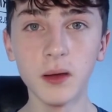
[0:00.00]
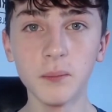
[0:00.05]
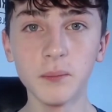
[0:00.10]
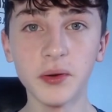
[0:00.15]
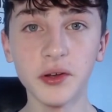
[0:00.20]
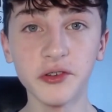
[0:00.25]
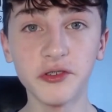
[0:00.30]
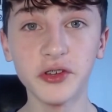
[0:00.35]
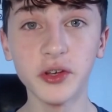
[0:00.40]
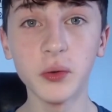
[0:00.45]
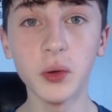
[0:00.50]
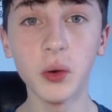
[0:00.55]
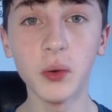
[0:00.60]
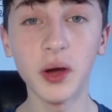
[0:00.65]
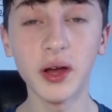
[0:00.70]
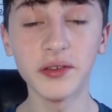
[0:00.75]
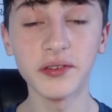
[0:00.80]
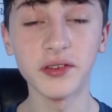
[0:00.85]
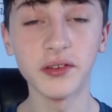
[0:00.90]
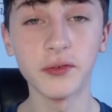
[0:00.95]
But Chilwell
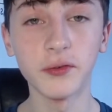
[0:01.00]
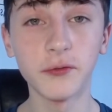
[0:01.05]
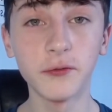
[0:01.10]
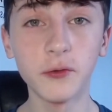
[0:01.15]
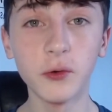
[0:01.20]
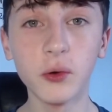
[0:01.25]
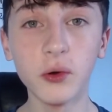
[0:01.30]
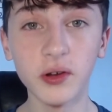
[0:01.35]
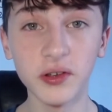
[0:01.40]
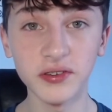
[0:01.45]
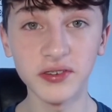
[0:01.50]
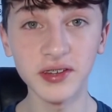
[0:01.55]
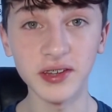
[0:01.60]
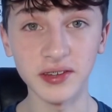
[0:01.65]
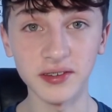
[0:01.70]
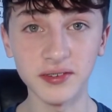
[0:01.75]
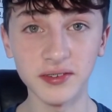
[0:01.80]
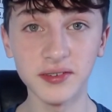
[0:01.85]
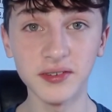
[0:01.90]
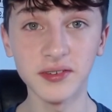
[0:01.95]
has had 4
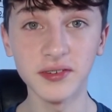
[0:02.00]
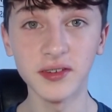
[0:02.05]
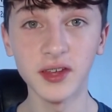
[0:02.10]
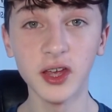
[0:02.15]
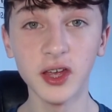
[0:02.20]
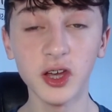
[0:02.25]
assists